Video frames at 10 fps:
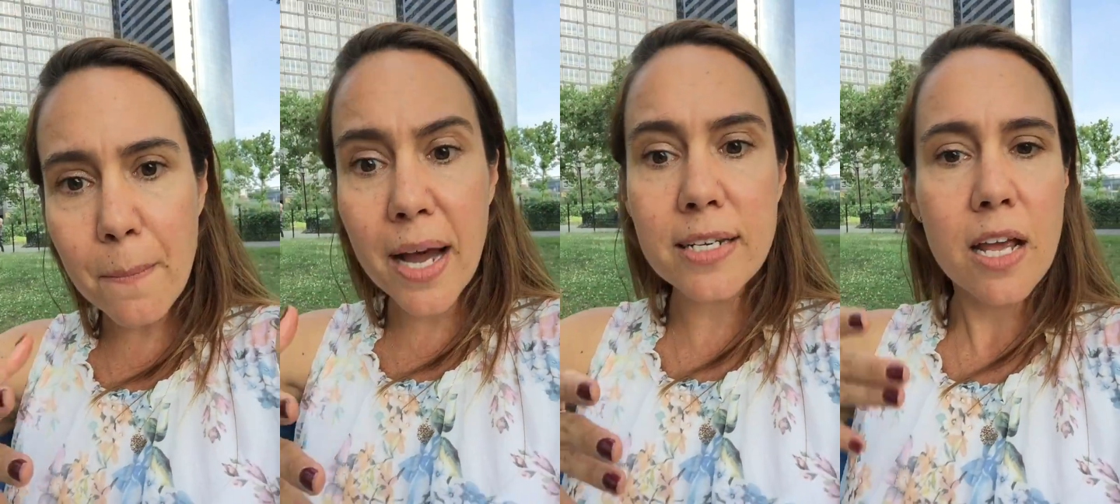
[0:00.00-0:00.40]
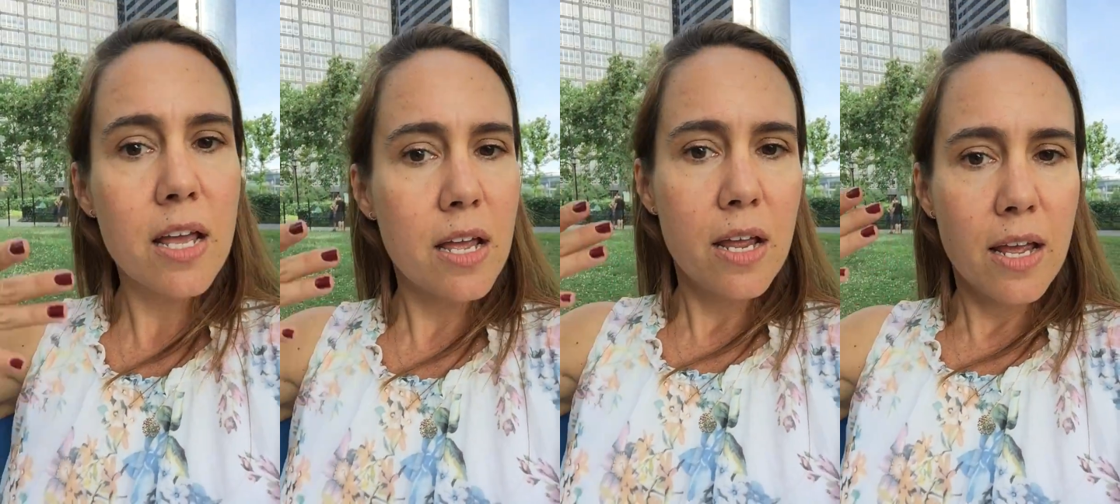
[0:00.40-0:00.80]
but
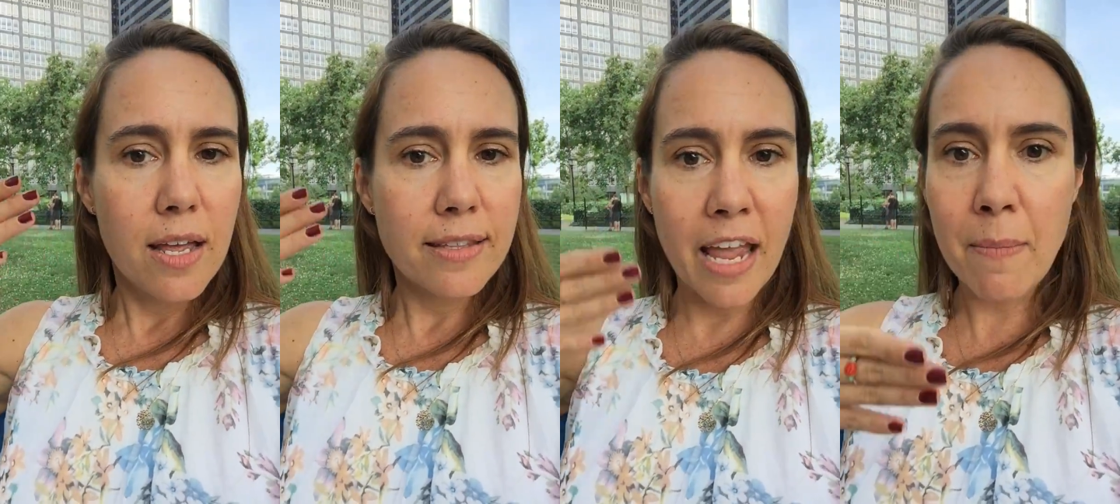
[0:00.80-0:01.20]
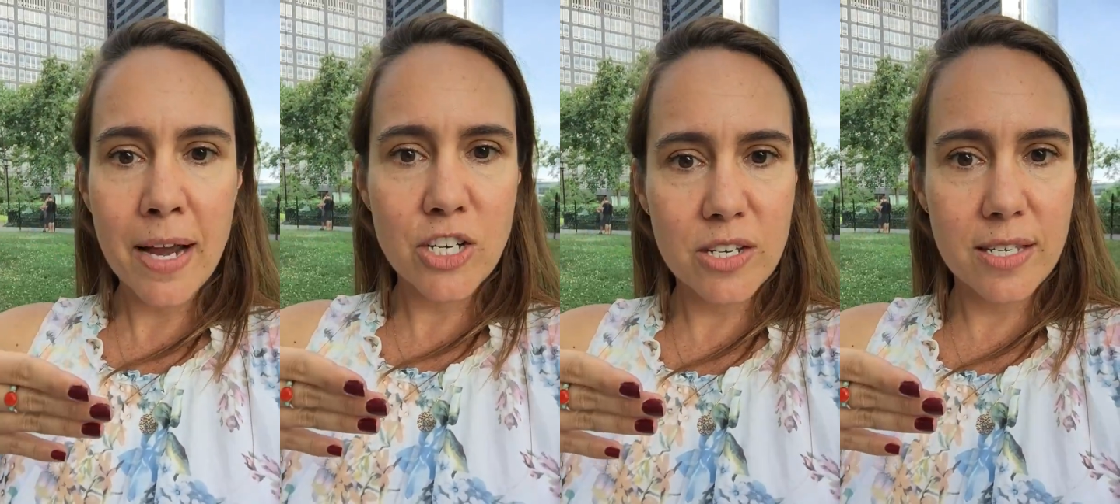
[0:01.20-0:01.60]
they
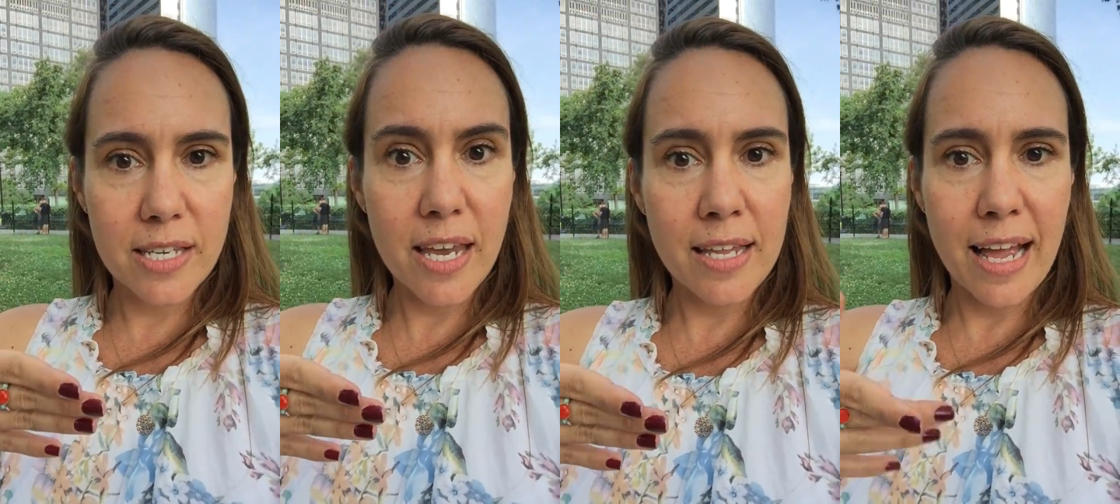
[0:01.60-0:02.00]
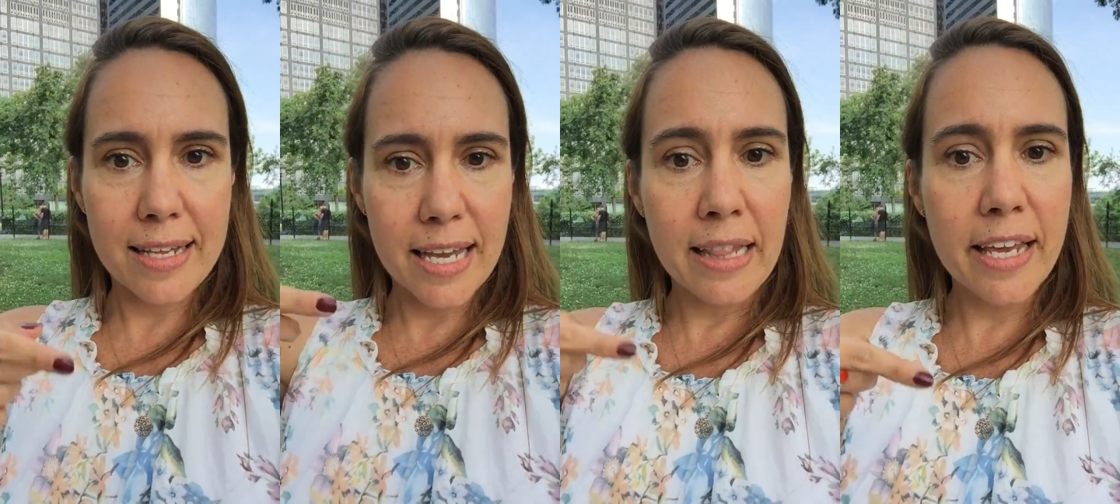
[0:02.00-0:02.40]
might just see
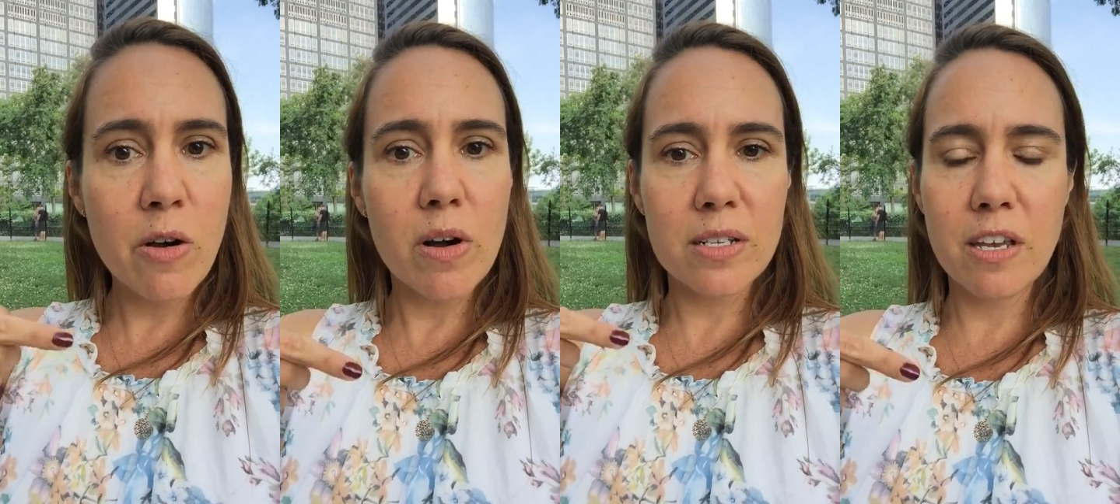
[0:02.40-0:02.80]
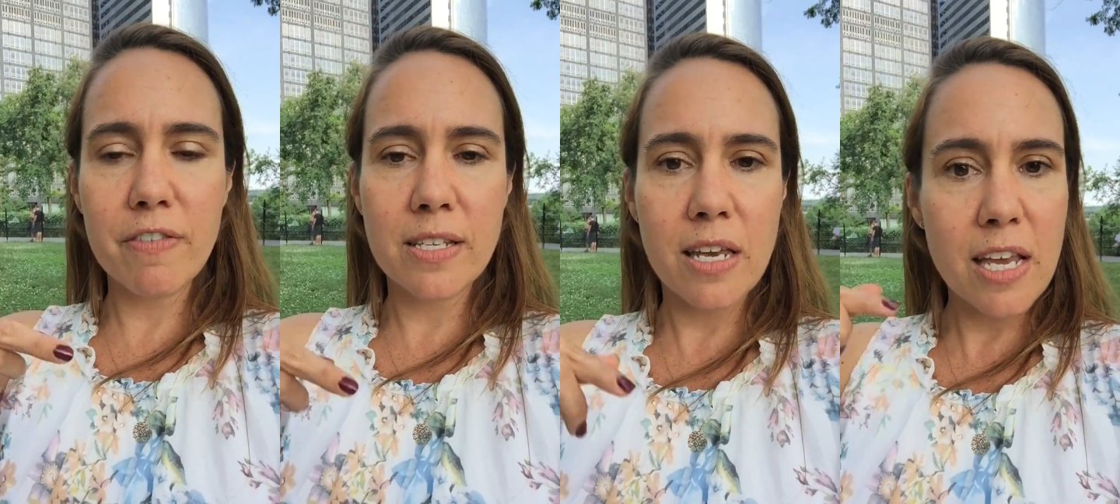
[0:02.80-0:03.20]
that illegal
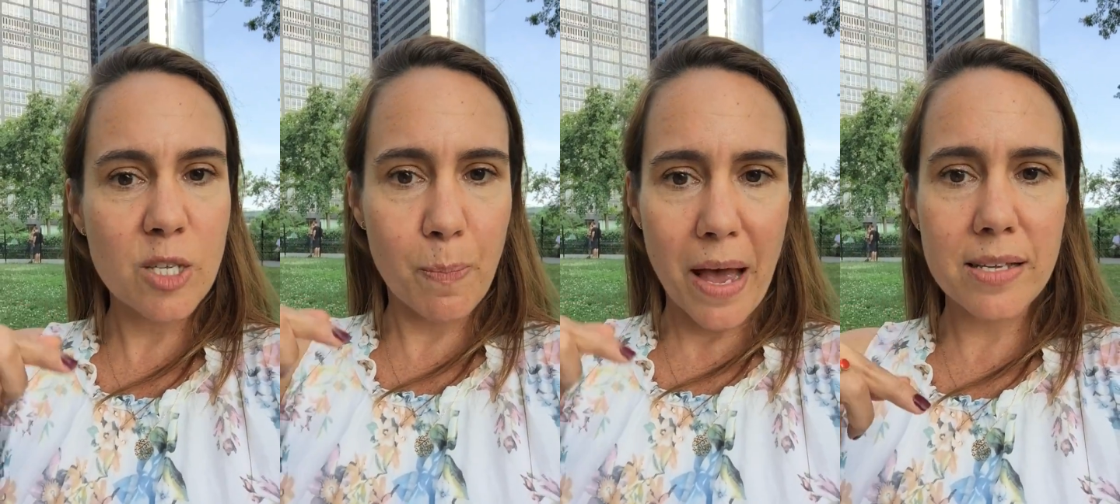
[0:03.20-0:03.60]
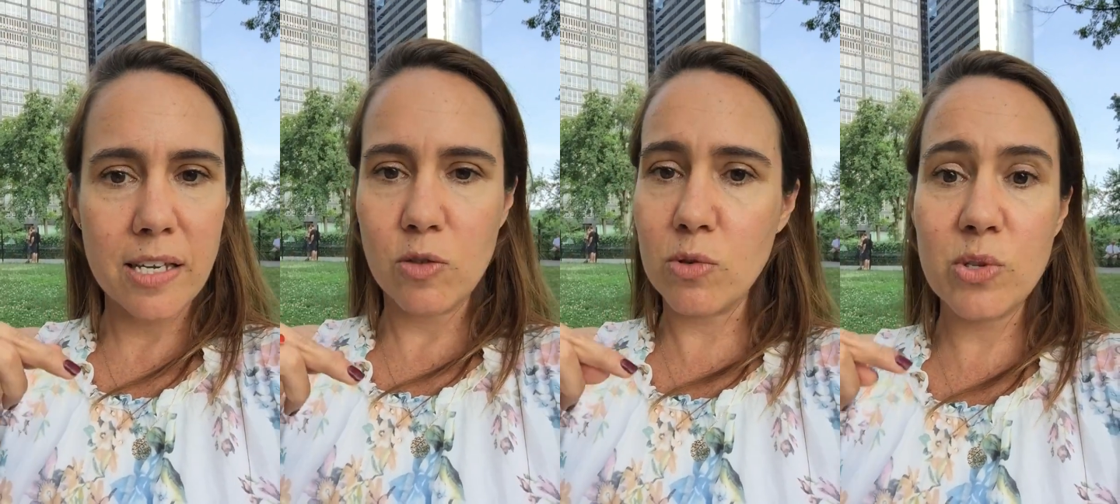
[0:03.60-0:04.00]
activity is
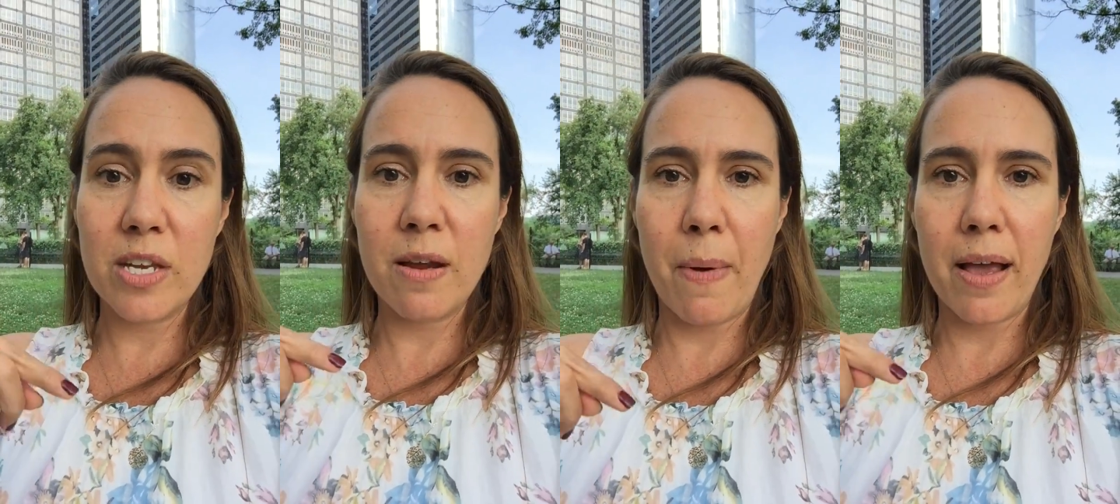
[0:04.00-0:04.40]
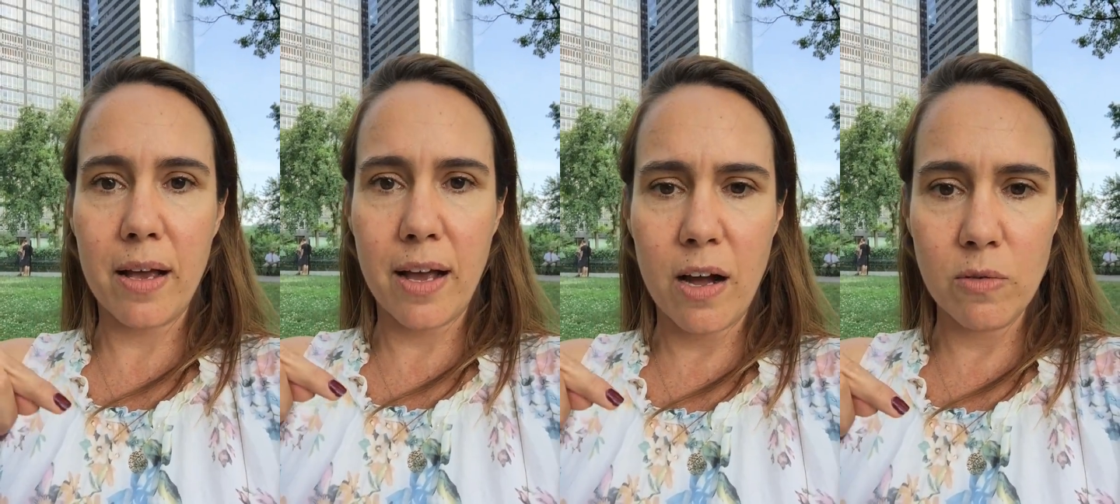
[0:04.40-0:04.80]
passing through Citibank
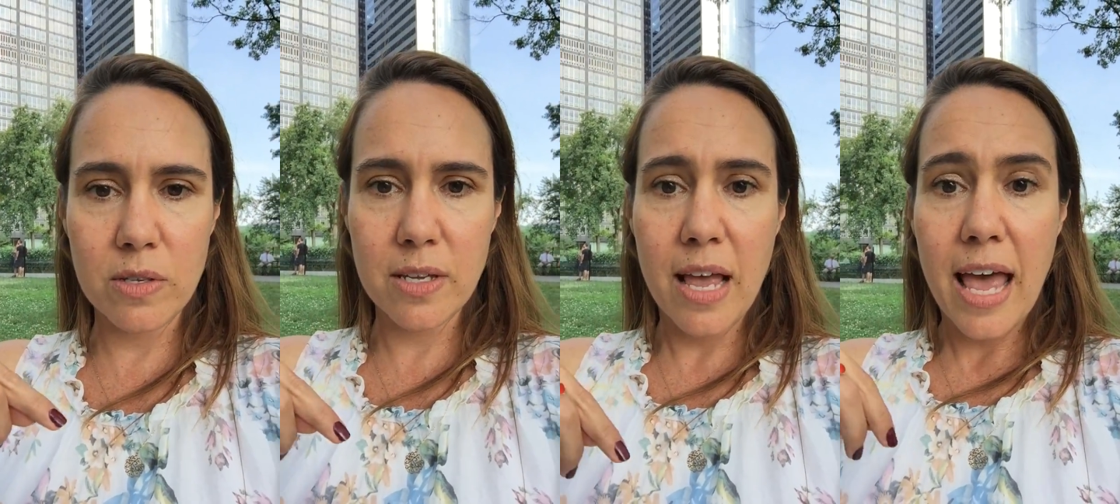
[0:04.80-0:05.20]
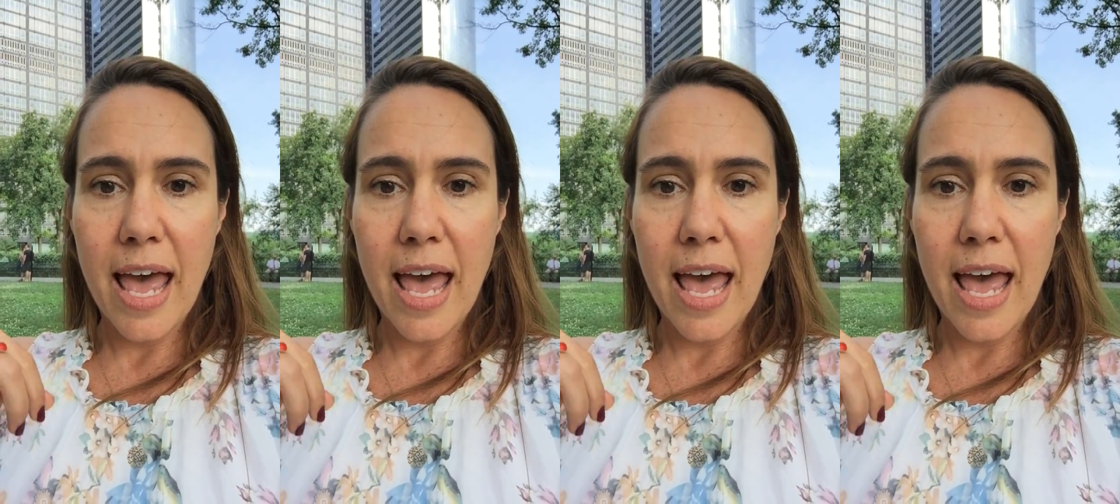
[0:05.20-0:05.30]
accounts,